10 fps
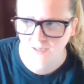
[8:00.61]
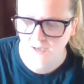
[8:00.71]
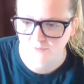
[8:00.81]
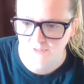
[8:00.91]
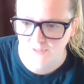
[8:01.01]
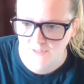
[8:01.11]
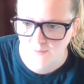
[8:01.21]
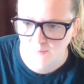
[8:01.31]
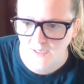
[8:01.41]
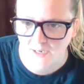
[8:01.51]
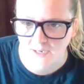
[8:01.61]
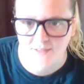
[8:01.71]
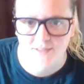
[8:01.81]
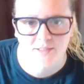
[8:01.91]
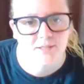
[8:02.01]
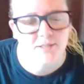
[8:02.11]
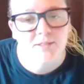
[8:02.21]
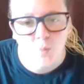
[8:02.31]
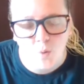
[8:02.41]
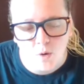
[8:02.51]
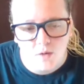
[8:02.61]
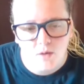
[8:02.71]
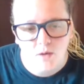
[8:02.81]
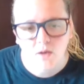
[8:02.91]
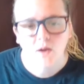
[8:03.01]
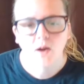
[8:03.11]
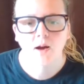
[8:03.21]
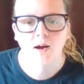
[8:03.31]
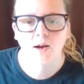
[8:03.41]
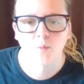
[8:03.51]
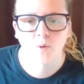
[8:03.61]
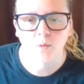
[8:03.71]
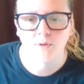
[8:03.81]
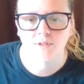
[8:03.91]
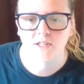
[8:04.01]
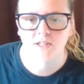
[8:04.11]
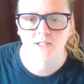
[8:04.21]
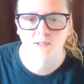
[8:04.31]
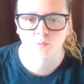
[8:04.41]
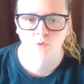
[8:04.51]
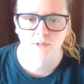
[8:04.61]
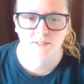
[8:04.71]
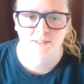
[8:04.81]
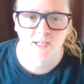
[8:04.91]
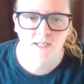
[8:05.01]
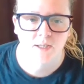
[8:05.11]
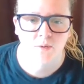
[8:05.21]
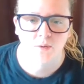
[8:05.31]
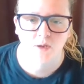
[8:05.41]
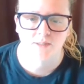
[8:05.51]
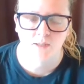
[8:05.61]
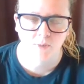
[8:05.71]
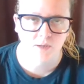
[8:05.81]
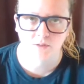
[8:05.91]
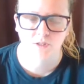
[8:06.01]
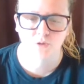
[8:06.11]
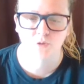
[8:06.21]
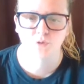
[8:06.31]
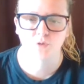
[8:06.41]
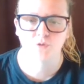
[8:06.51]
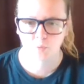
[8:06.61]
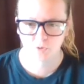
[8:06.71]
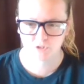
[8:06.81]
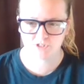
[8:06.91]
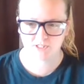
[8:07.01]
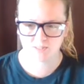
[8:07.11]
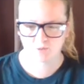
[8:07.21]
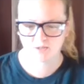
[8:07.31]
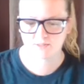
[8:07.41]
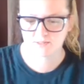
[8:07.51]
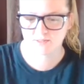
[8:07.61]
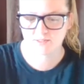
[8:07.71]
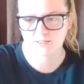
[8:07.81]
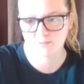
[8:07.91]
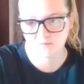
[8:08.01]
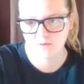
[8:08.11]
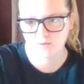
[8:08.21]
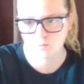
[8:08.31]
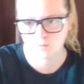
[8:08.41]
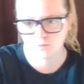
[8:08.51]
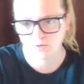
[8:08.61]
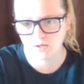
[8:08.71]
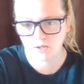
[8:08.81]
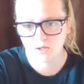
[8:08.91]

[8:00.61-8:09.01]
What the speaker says: Obviously, the main accident is important. One of the ones I think that really stand out, I'm not going to include the bridge scene because that's my favorite movie.